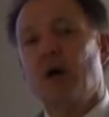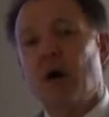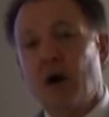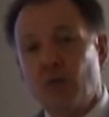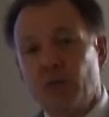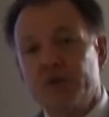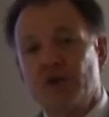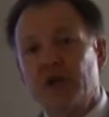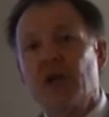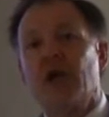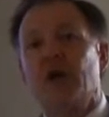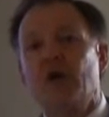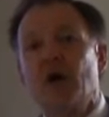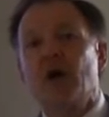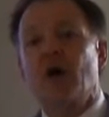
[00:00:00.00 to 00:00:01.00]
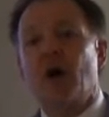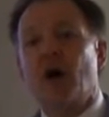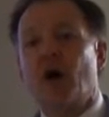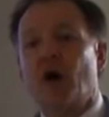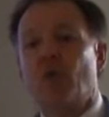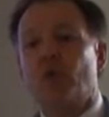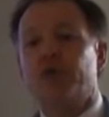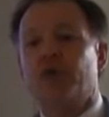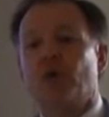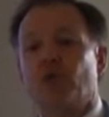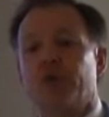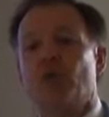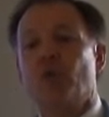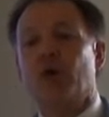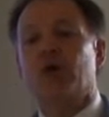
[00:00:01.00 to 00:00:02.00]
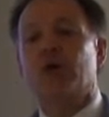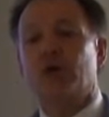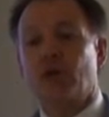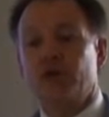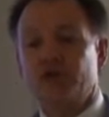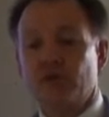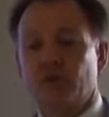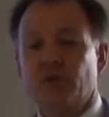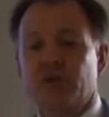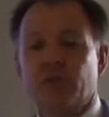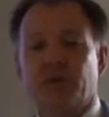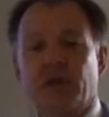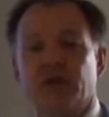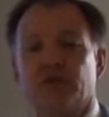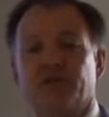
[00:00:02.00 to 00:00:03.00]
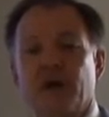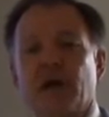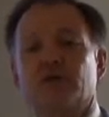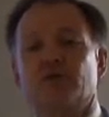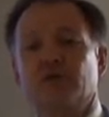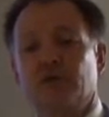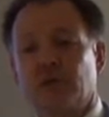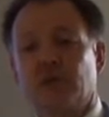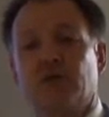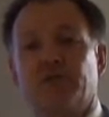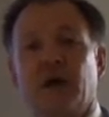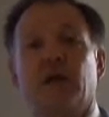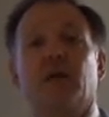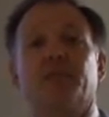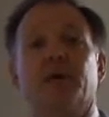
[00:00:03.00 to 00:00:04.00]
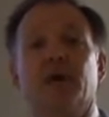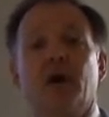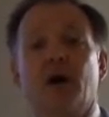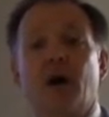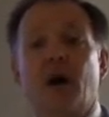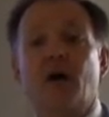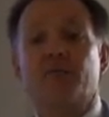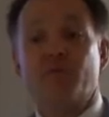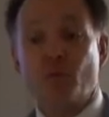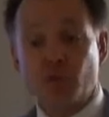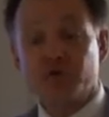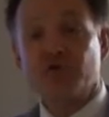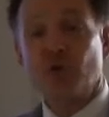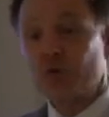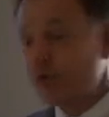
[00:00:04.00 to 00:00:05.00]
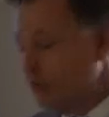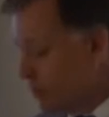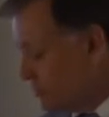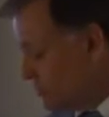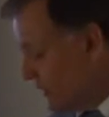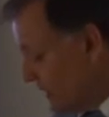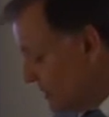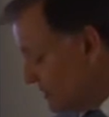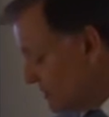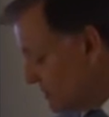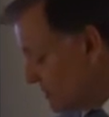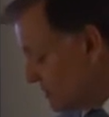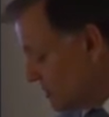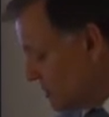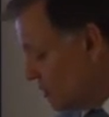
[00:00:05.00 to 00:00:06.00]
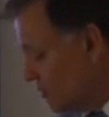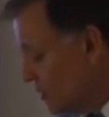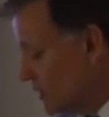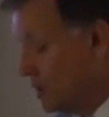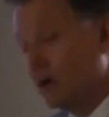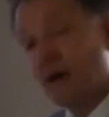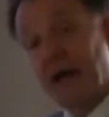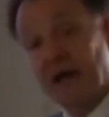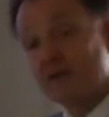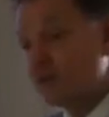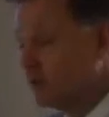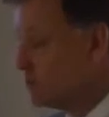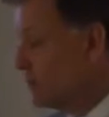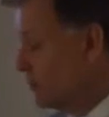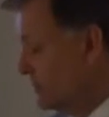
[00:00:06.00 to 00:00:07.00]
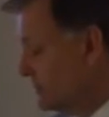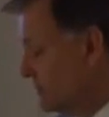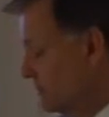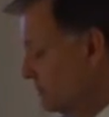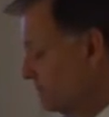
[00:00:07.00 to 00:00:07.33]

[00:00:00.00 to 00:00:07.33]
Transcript: which again, we work closely with the manufacturer to develop for sole use in Cisco access points.